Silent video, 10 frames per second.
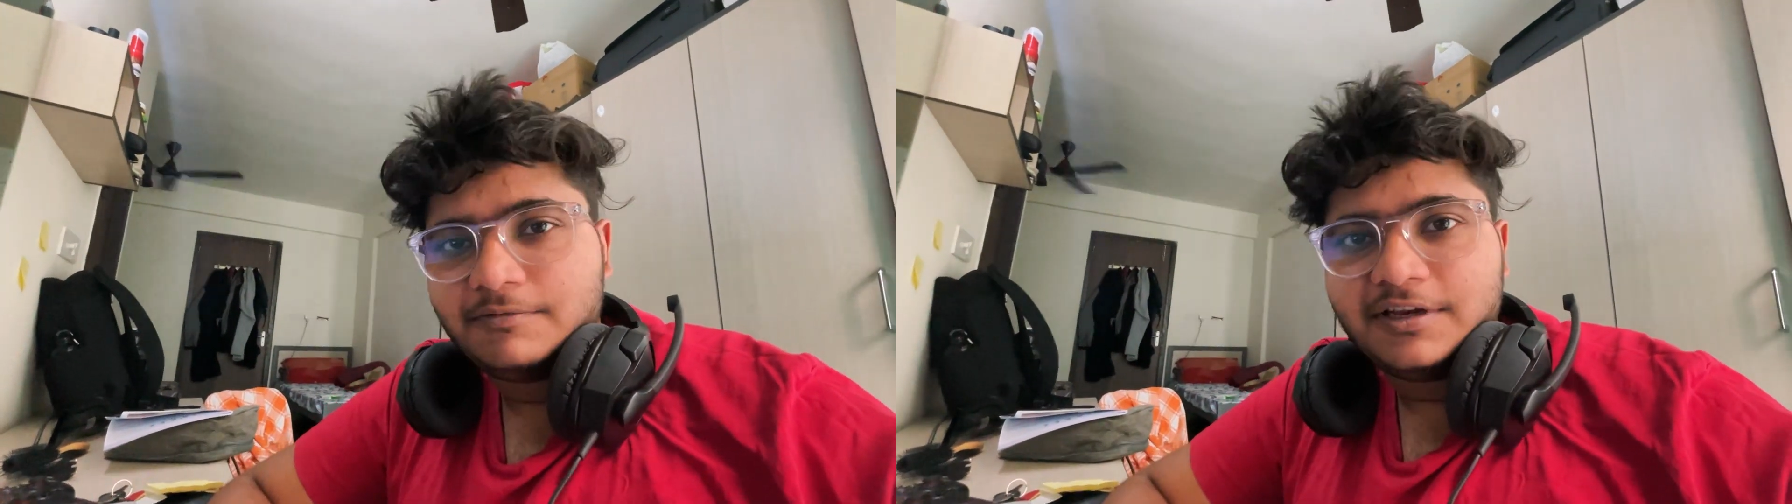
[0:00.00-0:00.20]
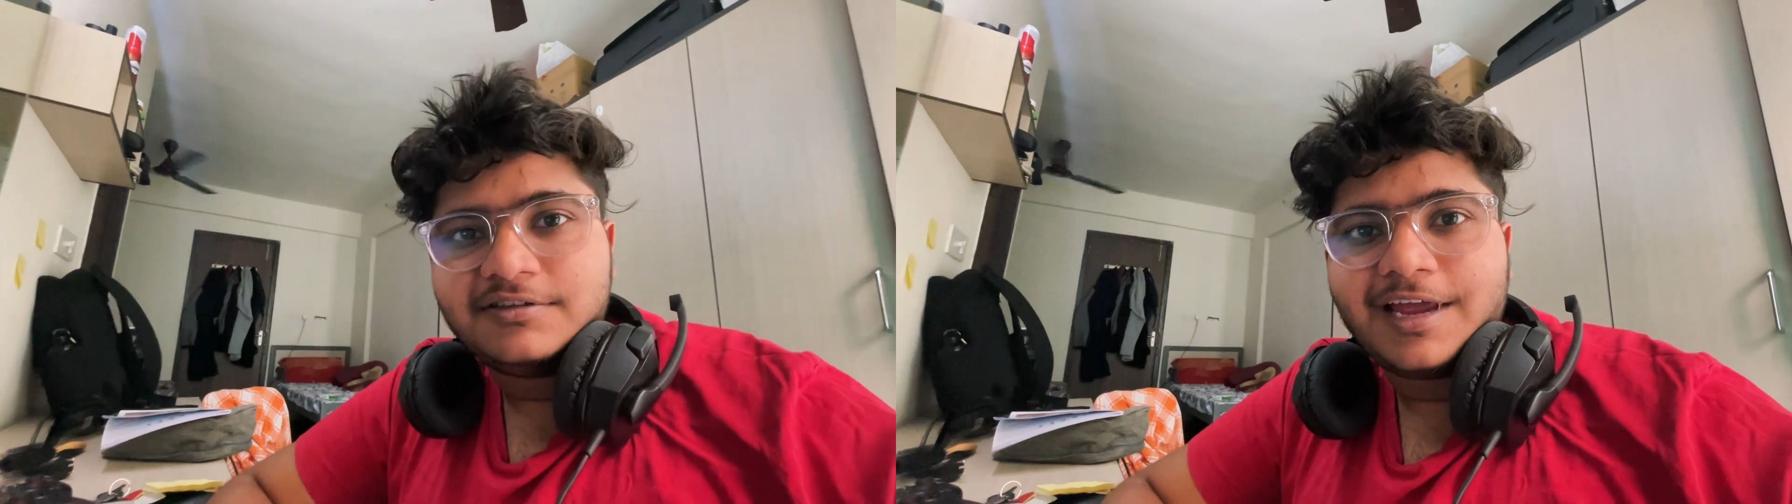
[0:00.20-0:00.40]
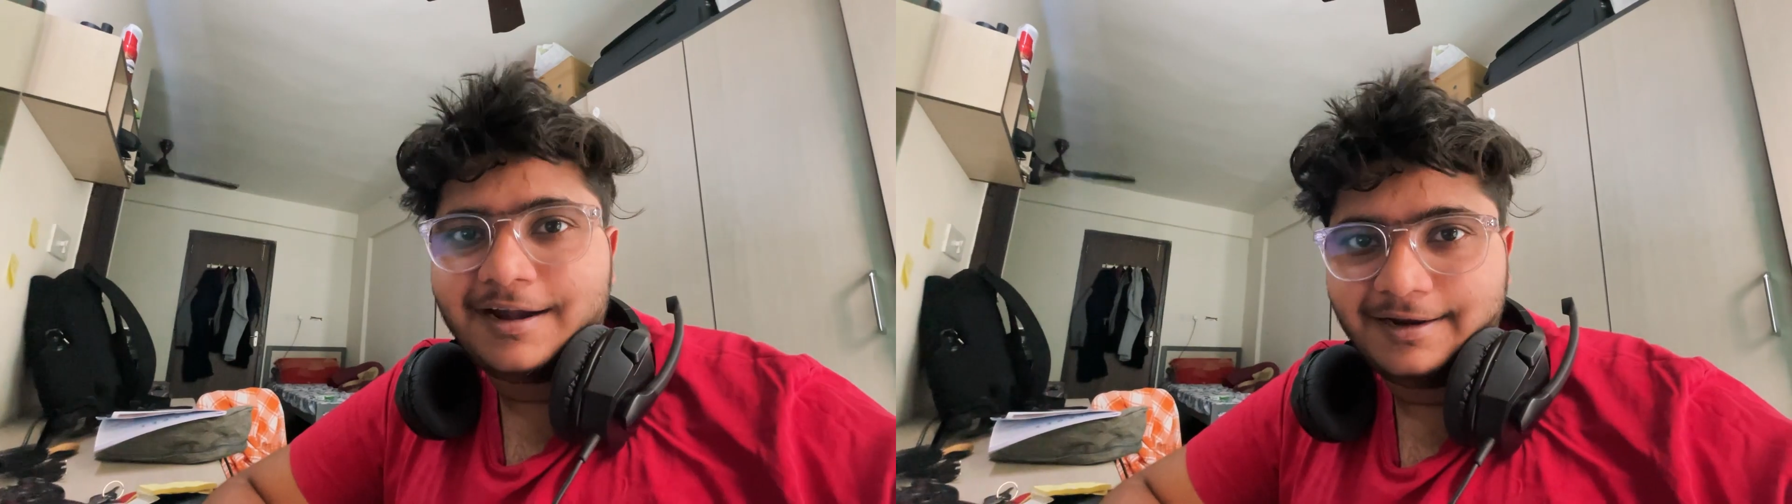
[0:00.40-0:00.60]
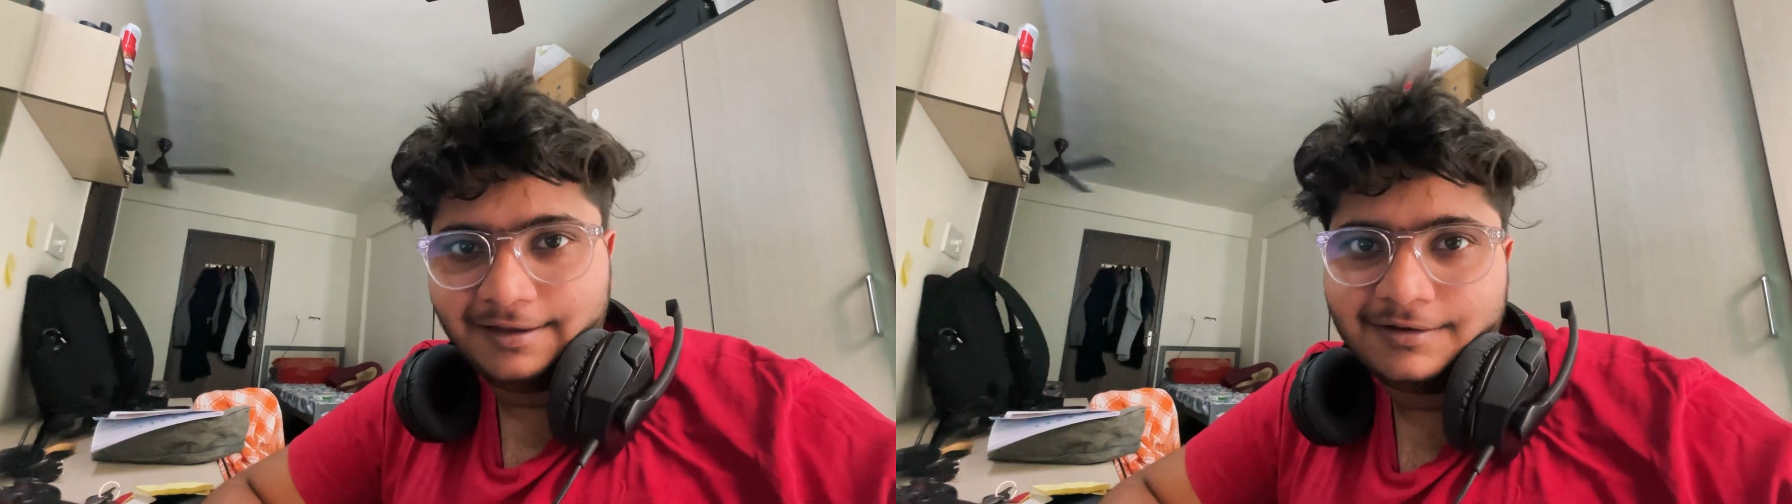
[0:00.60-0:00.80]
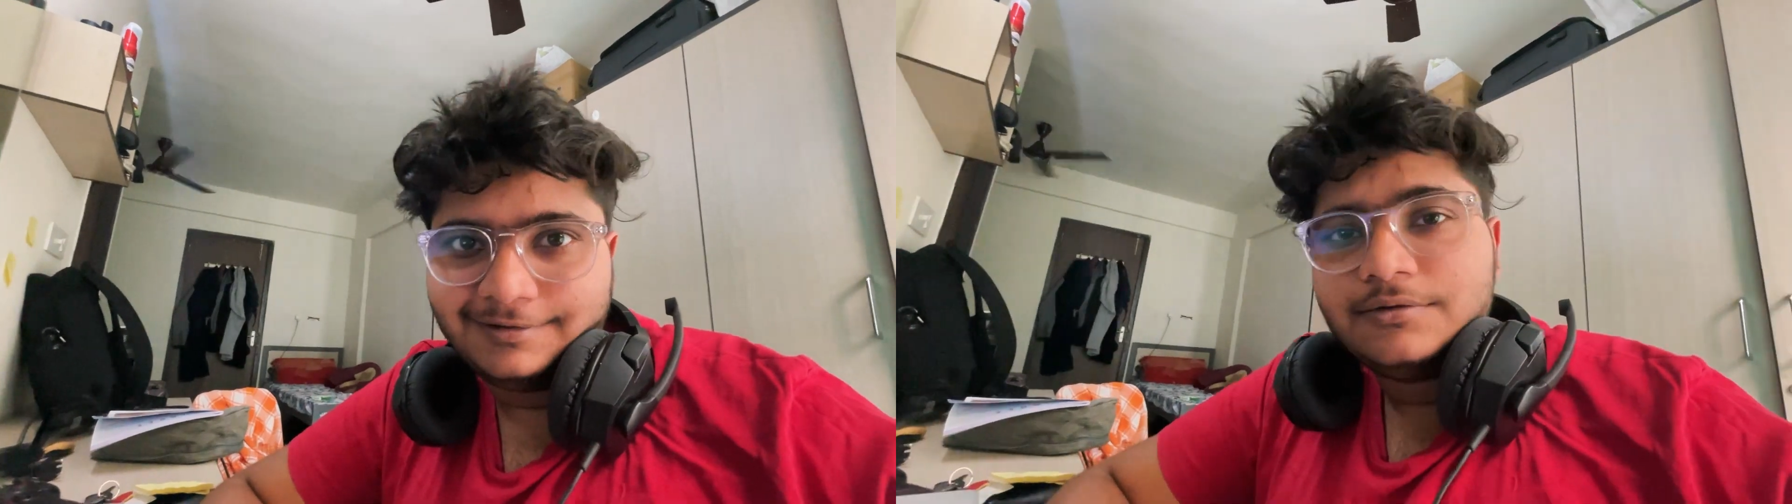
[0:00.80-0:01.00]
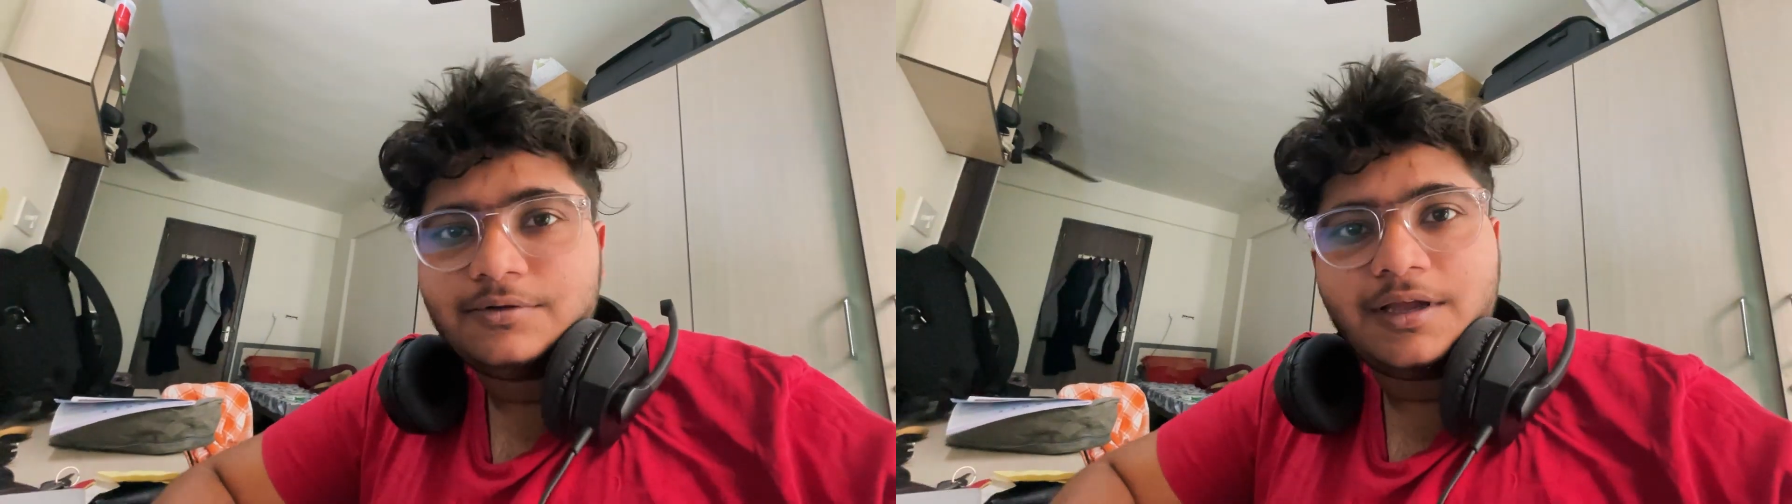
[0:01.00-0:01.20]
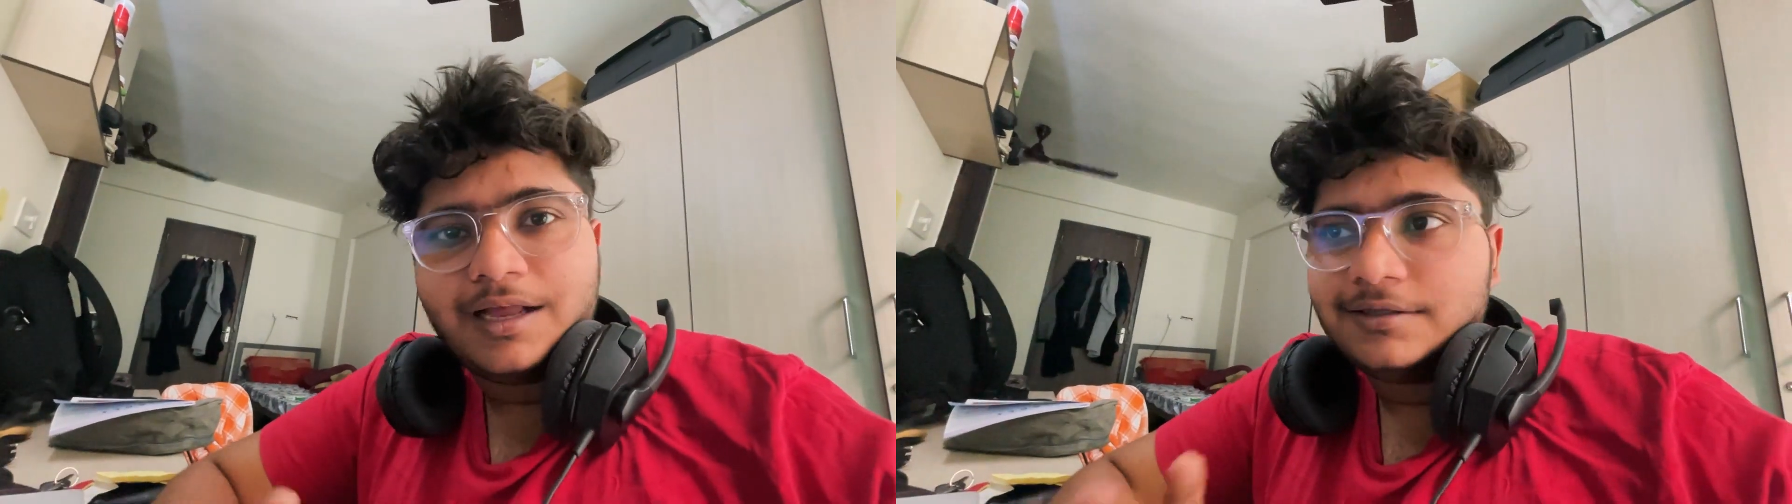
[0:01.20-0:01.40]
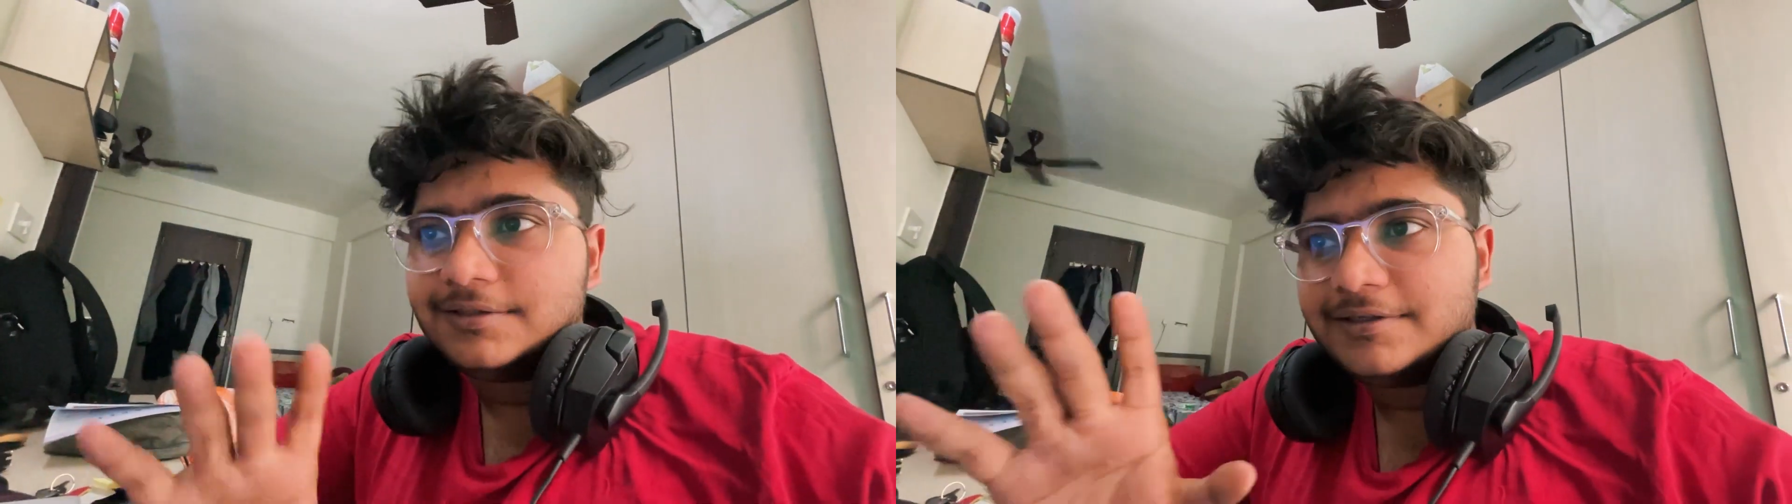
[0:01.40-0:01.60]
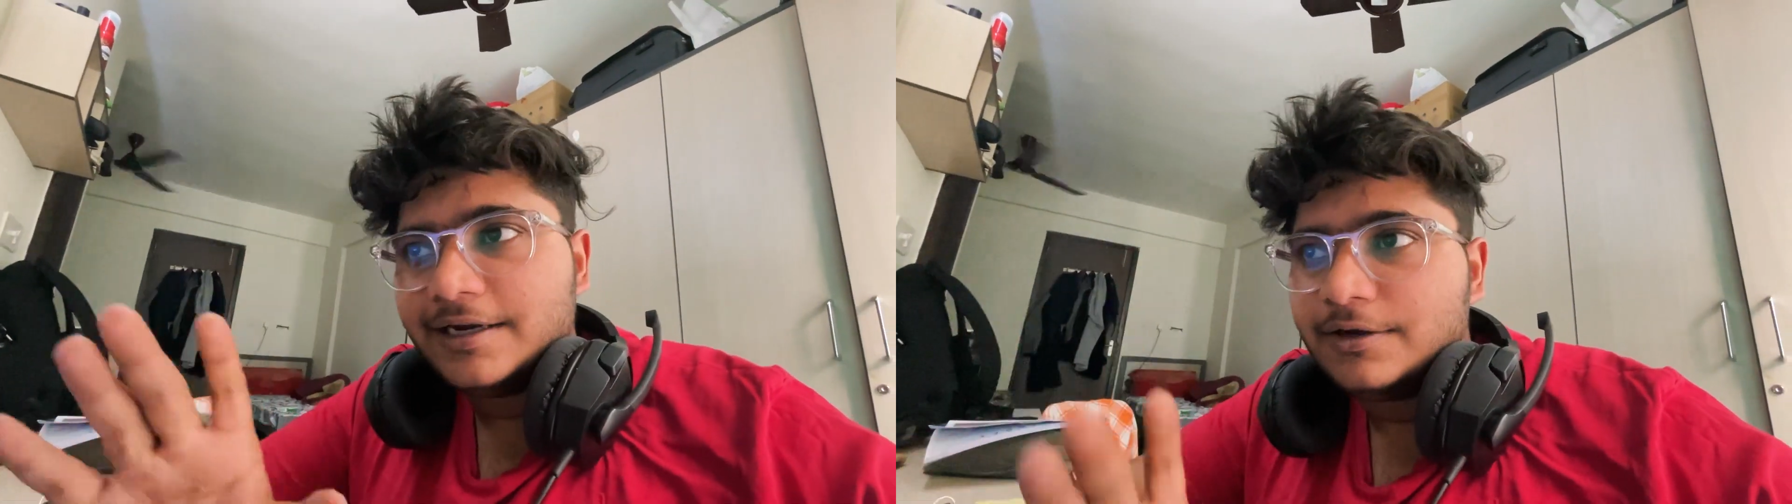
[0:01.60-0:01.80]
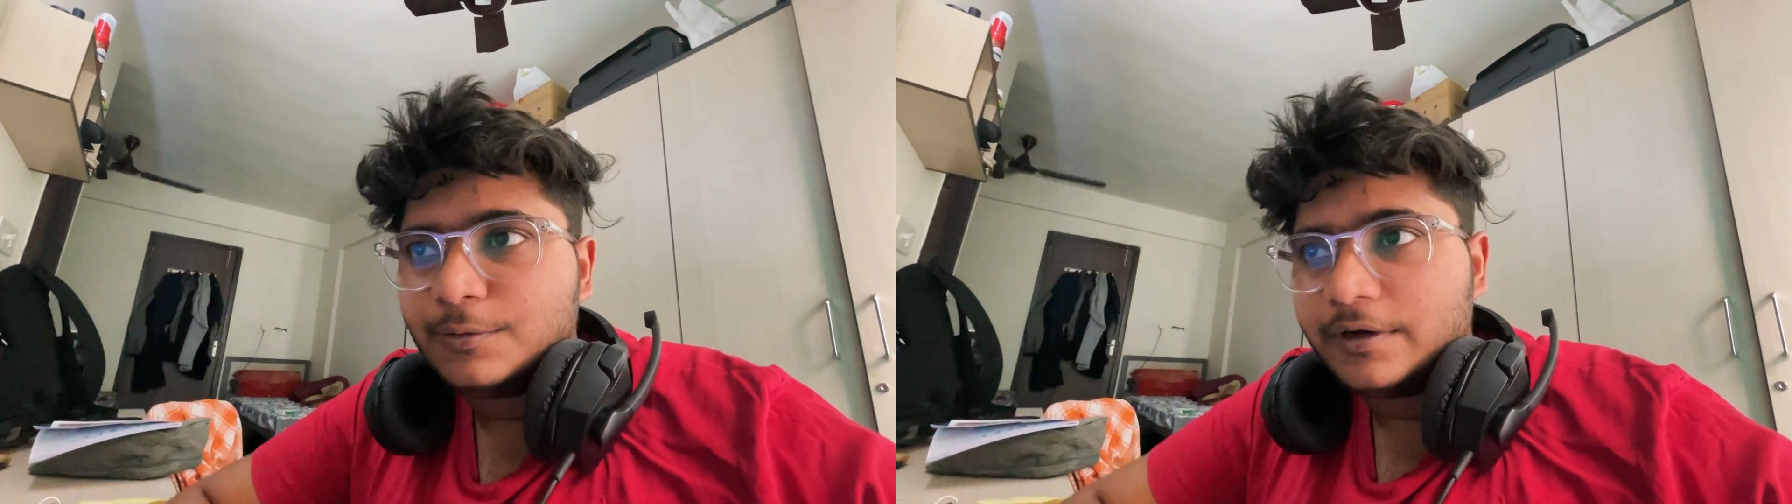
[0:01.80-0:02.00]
Very saddening. So yeah, I'll just get to